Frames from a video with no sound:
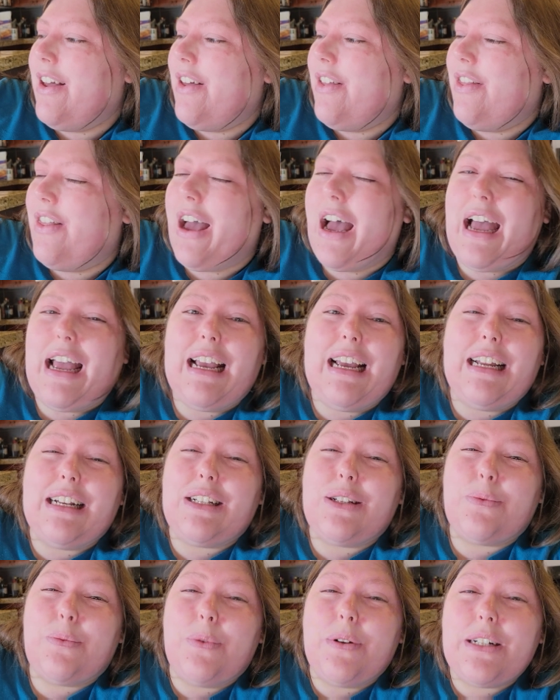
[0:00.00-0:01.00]
that
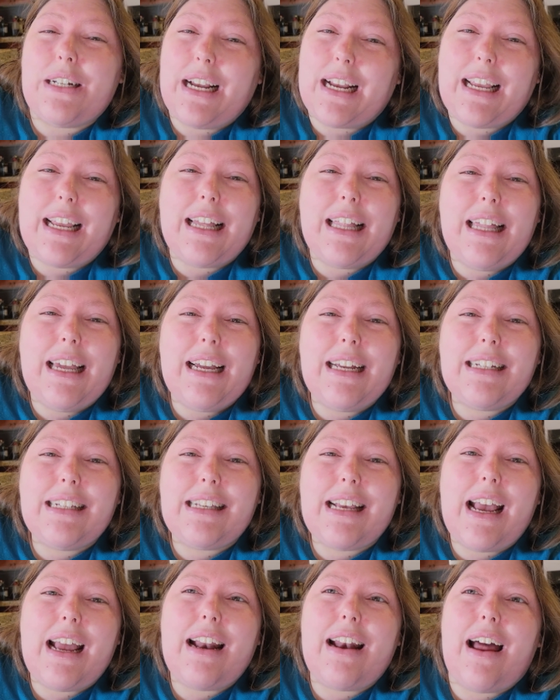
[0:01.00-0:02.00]
it's ridiculous.
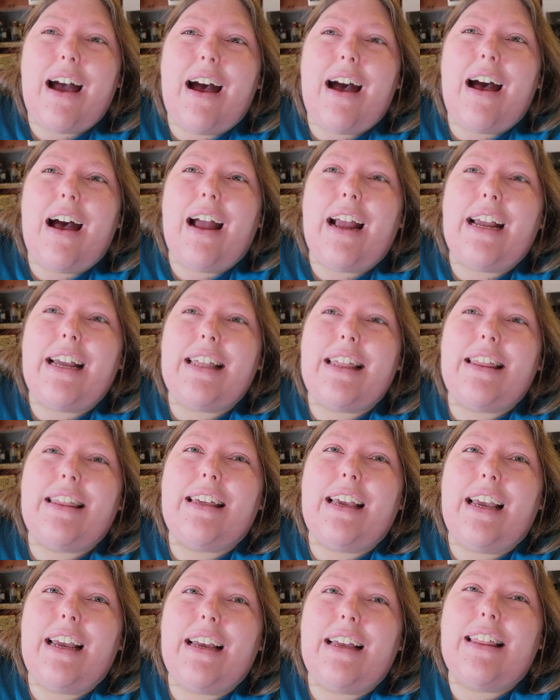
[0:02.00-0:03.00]
And I
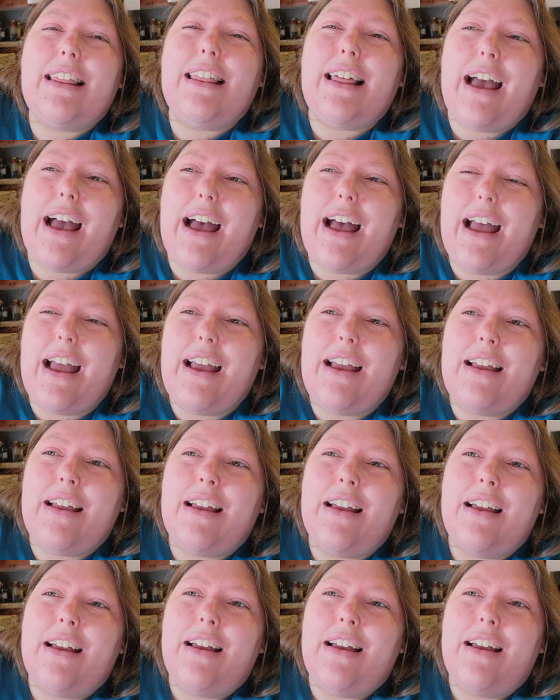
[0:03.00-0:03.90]
think that